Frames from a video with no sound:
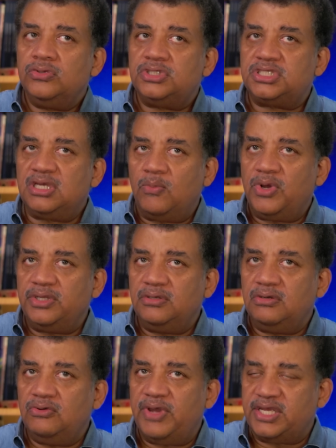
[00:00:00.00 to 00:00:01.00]
someone
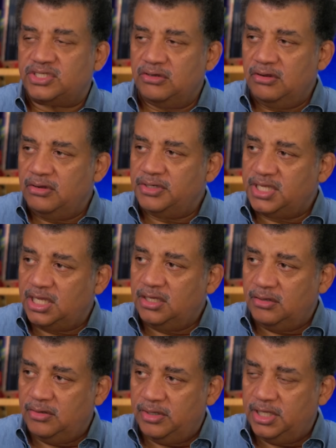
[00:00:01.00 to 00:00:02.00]
who has earned
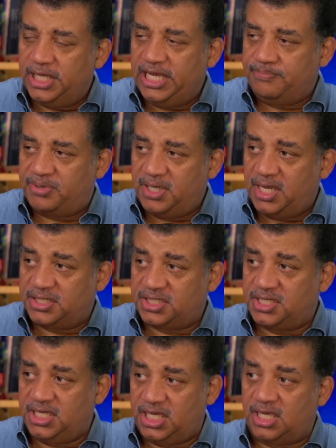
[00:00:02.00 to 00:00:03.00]
a
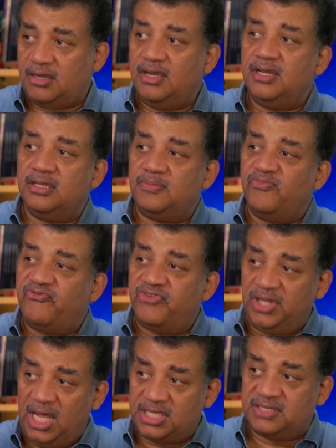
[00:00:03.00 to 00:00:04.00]
PhD in a
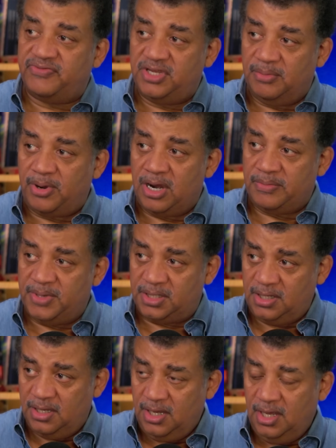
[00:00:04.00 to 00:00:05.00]
philosophy
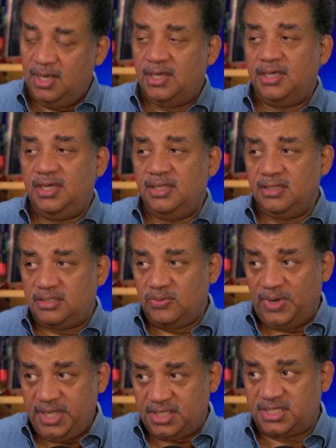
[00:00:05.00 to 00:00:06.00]
department mm. in the
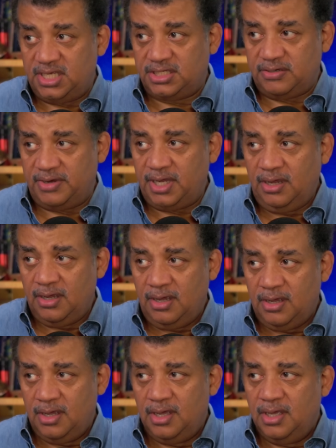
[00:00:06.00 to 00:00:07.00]
20th century
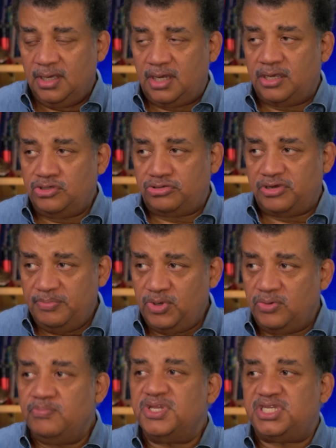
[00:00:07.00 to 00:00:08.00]
mm.
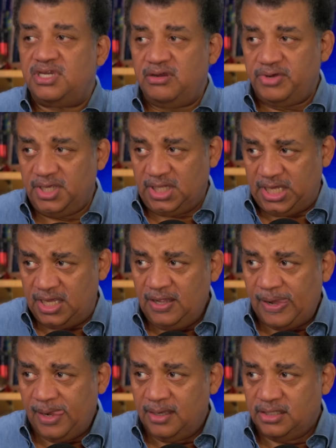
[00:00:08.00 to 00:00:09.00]
contribute materially
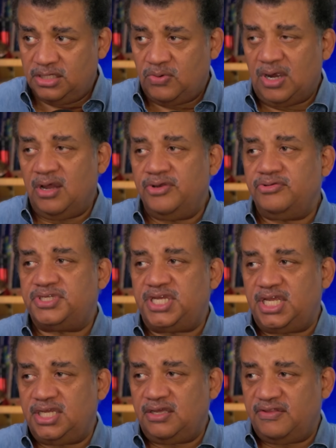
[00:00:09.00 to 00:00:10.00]
to our
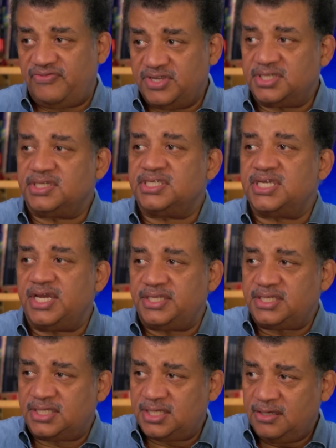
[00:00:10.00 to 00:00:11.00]
understanding of the physical
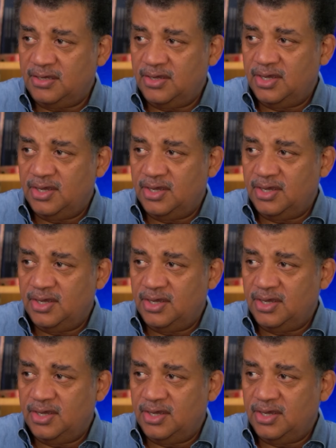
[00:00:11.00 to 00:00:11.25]
sciences.